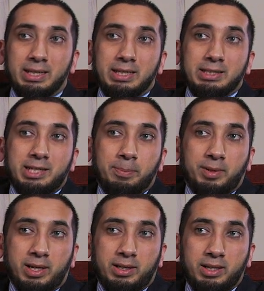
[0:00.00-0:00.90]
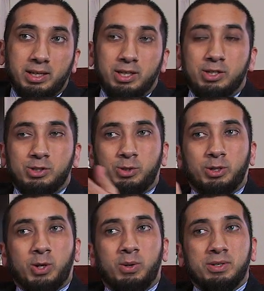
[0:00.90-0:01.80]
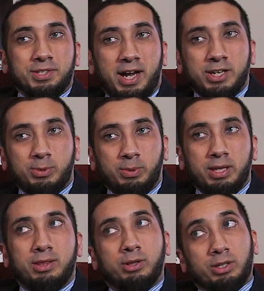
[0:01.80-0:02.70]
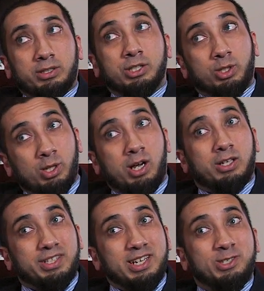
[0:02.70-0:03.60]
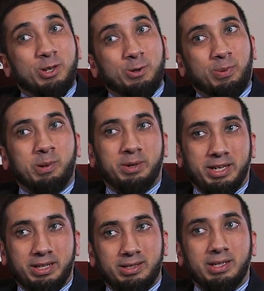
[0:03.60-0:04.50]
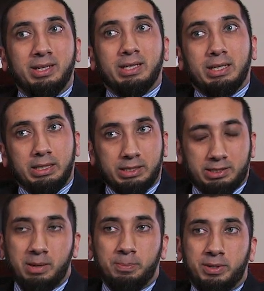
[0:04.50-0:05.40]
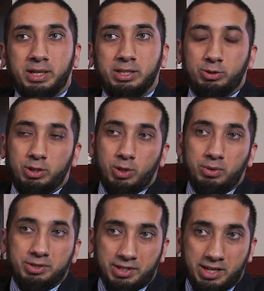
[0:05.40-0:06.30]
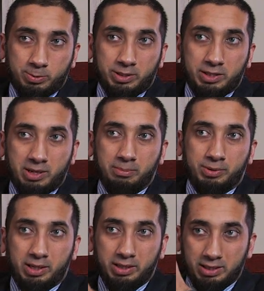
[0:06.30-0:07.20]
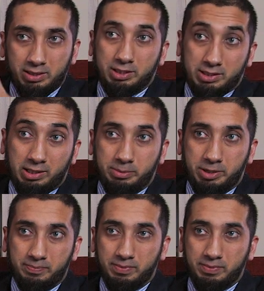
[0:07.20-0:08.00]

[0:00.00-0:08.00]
It's temporary. So it coincides with, look, this clause isn't permanent. It is temporary. So it coincides with the temporary disclaimer.